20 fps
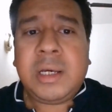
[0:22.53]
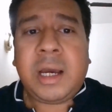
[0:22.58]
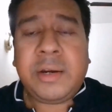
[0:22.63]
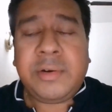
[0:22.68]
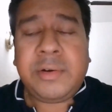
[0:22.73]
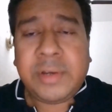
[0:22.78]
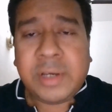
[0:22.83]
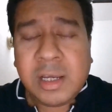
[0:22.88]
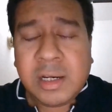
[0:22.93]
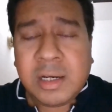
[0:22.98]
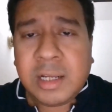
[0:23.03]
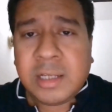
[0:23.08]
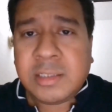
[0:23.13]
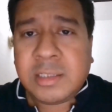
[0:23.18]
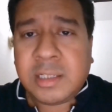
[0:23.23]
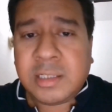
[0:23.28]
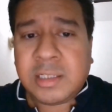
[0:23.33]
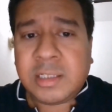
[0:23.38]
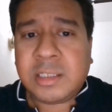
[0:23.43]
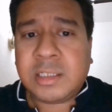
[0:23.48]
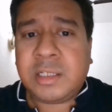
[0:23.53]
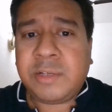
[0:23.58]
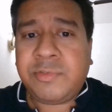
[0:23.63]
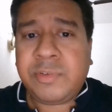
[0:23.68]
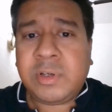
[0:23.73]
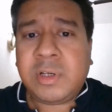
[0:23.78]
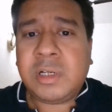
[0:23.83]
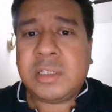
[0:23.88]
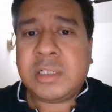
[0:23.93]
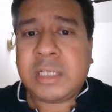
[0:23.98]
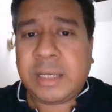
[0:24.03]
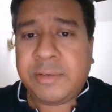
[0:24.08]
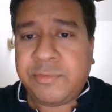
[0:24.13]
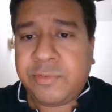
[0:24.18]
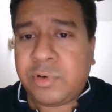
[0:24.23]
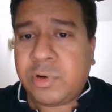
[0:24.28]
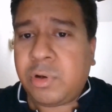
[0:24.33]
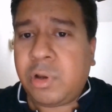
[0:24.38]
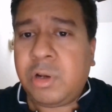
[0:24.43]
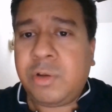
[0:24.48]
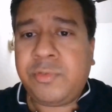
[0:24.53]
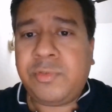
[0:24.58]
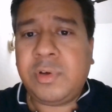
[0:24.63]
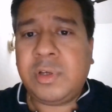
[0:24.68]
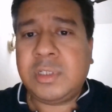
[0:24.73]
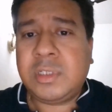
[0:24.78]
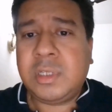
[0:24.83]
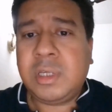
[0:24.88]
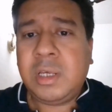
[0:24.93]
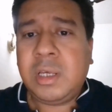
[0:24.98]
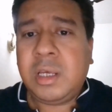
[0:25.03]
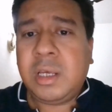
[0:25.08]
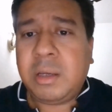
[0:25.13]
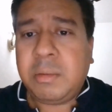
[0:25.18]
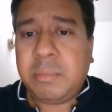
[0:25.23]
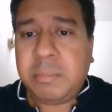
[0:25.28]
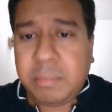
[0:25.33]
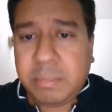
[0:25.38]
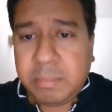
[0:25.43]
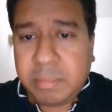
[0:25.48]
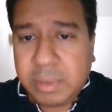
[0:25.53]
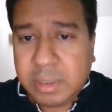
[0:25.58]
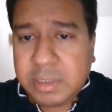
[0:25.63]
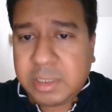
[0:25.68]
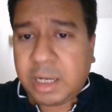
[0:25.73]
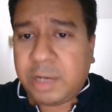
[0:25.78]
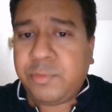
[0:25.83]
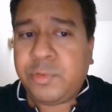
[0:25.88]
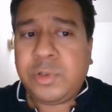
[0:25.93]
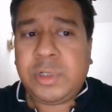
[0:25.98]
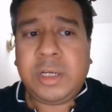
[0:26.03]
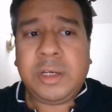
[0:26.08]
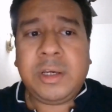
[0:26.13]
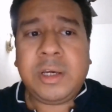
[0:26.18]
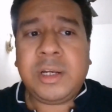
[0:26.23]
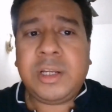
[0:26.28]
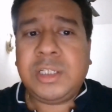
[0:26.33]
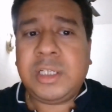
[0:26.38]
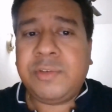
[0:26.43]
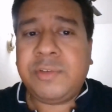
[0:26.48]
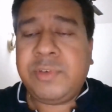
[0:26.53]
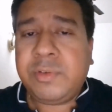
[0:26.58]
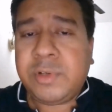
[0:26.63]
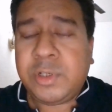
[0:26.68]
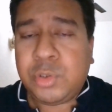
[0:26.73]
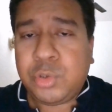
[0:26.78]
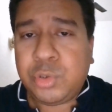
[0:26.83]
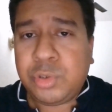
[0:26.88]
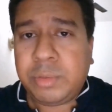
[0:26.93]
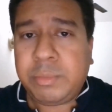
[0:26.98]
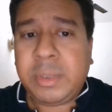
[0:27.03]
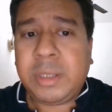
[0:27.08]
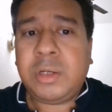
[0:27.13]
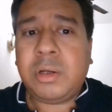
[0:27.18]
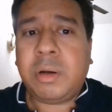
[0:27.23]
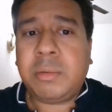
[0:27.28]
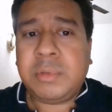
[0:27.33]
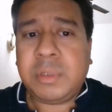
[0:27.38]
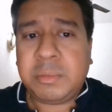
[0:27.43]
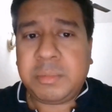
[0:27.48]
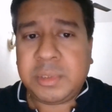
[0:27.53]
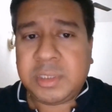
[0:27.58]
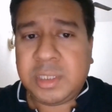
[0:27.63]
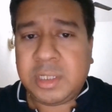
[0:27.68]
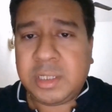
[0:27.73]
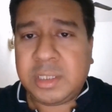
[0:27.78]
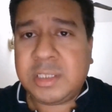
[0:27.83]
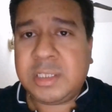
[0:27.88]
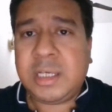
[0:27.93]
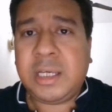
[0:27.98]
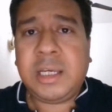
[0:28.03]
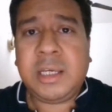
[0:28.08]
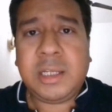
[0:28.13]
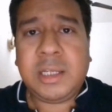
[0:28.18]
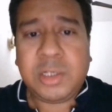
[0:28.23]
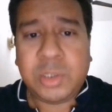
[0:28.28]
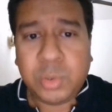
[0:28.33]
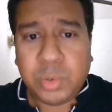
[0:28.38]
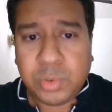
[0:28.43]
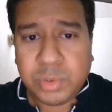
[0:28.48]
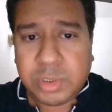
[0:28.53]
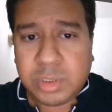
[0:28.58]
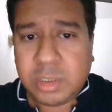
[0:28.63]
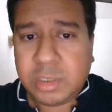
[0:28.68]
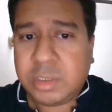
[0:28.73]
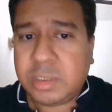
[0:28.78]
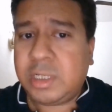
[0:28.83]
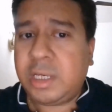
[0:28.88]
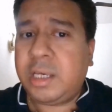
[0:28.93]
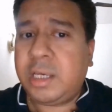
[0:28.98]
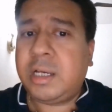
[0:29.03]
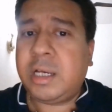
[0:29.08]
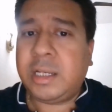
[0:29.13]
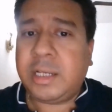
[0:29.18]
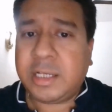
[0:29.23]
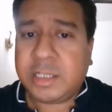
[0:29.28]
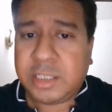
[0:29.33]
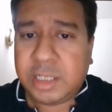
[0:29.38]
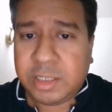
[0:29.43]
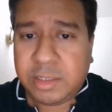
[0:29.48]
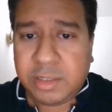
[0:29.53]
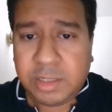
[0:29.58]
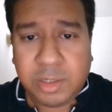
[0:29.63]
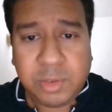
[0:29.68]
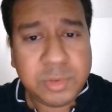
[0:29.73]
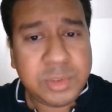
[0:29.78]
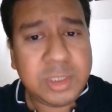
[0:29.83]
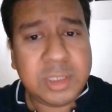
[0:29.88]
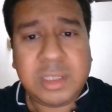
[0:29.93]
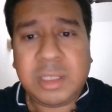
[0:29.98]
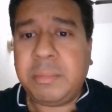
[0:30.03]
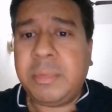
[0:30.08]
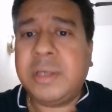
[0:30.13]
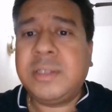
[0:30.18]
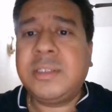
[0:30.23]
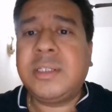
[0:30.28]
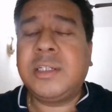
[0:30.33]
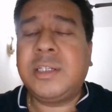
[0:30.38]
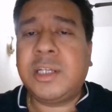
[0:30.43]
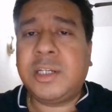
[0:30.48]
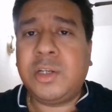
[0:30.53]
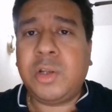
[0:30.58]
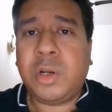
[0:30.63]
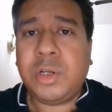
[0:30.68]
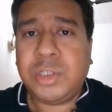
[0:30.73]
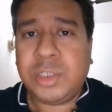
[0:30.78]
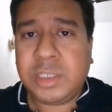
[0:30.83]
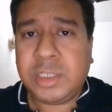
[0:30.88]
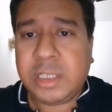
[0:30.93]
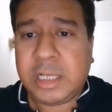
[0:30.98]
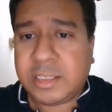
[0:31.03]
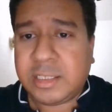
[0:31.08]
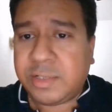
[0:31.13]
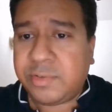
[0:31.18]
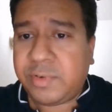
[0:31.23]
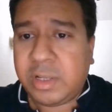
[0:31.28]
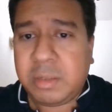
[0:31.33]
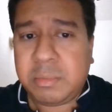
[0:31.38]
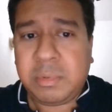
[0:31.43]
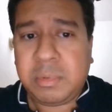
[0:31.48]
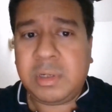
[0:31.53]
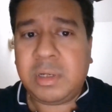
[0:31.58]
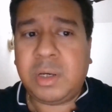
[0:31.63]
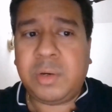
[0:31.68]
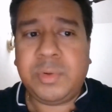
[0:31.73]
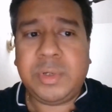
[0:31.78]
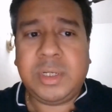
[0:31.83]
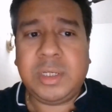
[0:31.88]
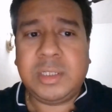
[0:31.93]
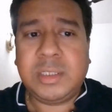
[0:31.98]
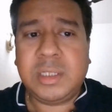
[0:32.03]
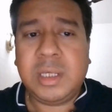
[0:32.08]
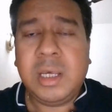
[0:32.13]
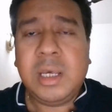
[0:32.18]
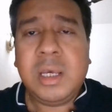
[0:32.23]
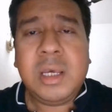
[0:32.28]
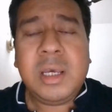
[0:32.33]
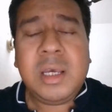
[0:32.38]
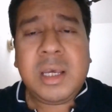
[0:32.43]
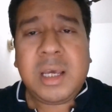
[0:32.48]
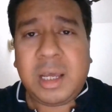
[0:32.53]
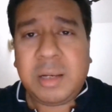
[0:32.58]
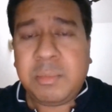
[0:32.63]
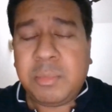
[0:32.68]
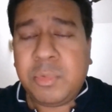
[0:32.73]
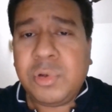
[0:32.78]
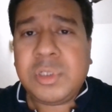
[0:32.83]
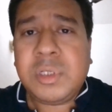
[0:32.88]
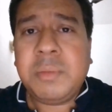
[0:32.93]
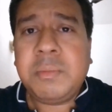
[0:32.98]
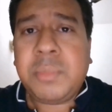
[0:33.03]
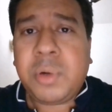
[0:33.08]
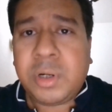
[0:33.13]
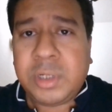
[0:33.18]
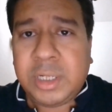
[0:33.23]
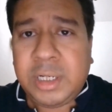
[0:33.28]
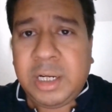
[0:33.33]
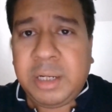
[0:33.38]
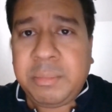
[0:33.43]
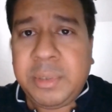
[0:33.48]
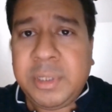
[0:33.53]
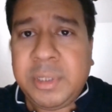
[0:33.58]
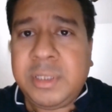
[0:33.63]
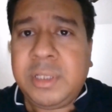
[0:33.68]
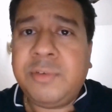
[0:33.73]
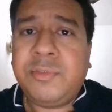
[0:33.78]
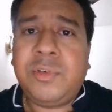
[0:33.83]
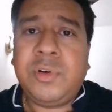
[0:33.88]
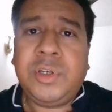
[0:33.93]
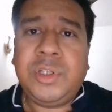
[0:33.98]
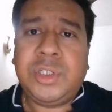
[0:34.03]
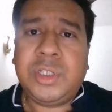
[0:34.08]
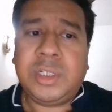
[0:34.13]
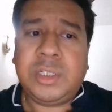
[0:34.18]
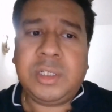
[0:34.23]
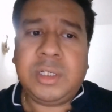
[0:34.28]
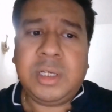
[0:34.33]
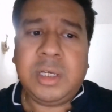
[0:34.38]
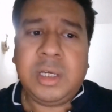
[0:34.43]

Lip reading: I recognize this is a difficult time for all of us, but I would encourage everyone to remain optimistic, stay indoors, stay connected using the amazing technology that's available nowadays, and most importantly, be there for each other.